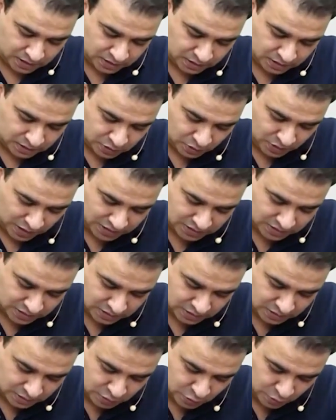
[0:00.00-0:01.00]
So guys,
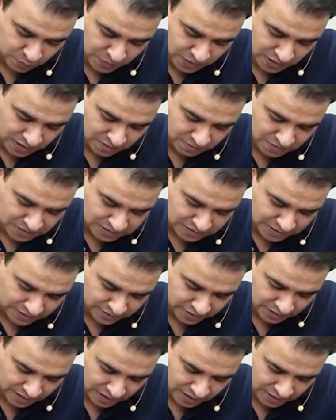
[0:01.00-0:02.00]
superior
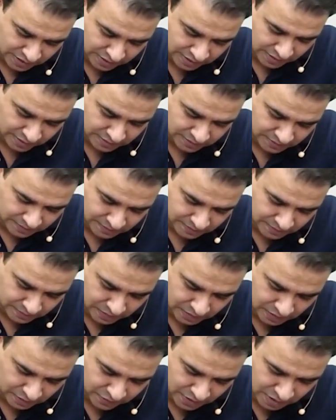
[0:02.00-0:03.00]
mesenteric artery,
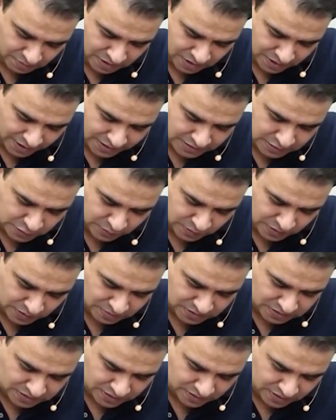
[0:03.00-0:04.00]
if I may write, superior
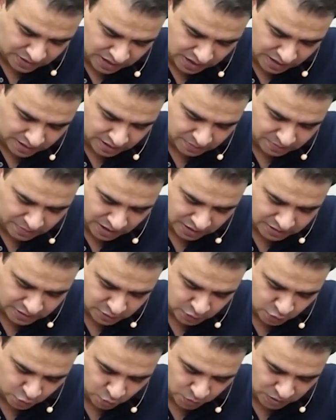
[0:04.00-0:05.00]
mesenteric artery
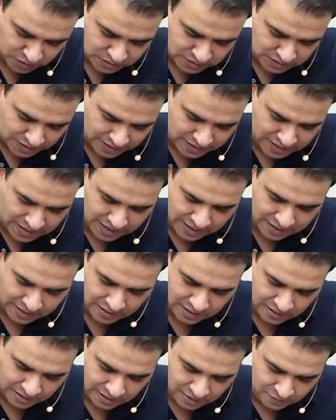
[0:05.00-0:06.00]
branches on one side
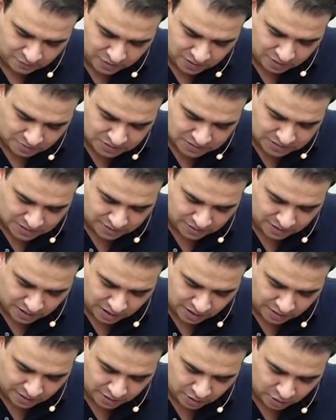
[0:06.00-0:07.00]
and inferior mesenteric
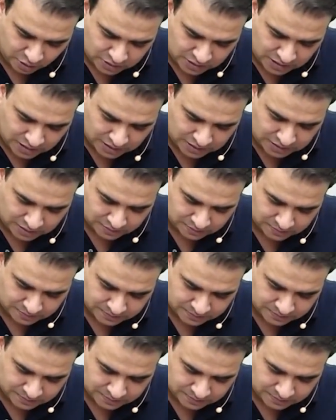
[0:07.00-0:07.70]
artery on the other.